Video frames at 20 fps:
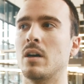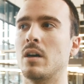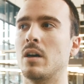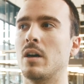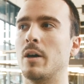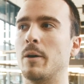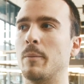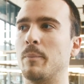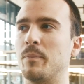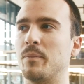
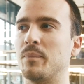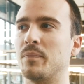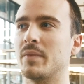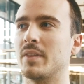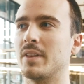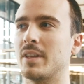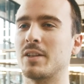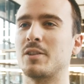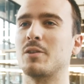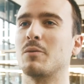
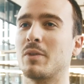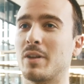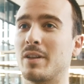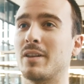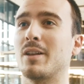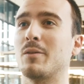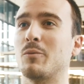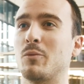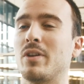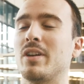That's
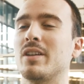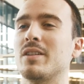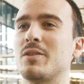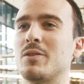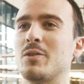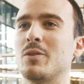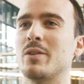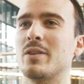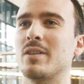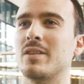something that we as
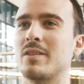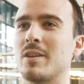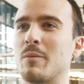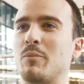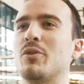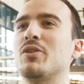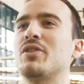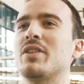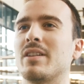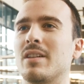students
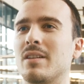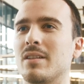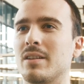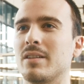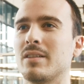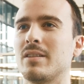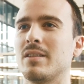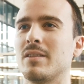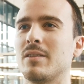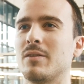appreciate a
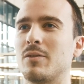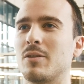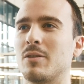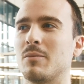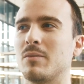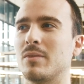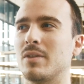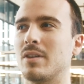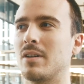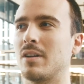lot
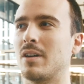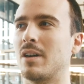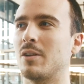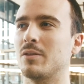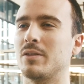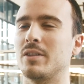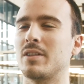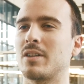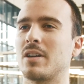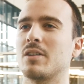from
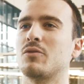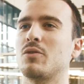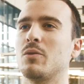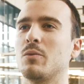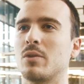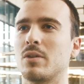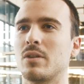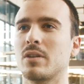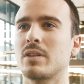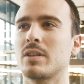how this country
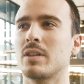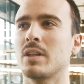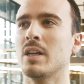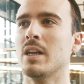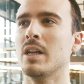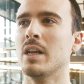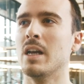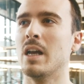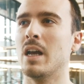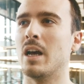works.
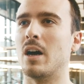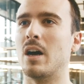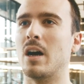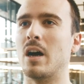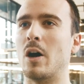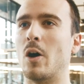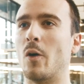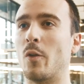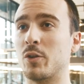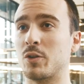
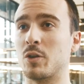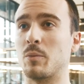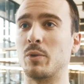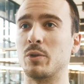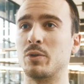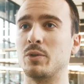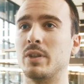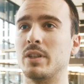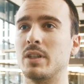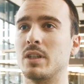Other
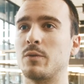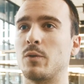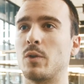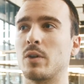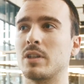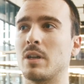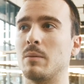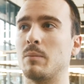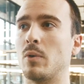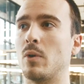opportunities, for
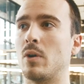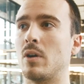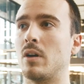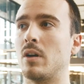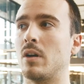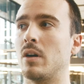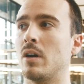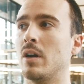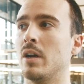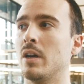example,
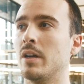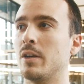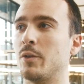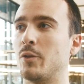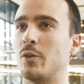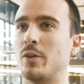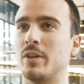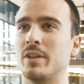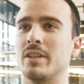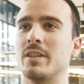are
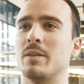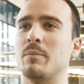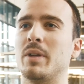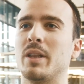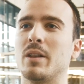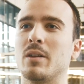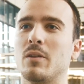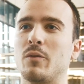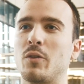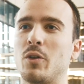you're in the
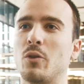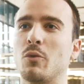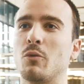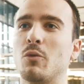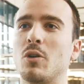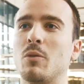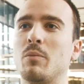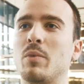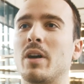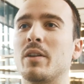middle of
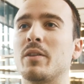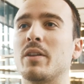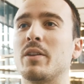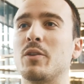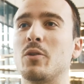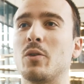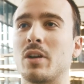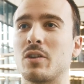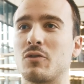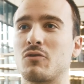Europe and
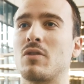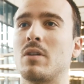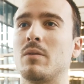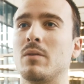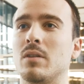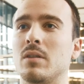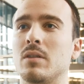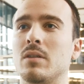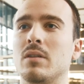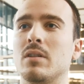then you can
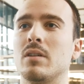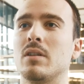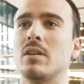travel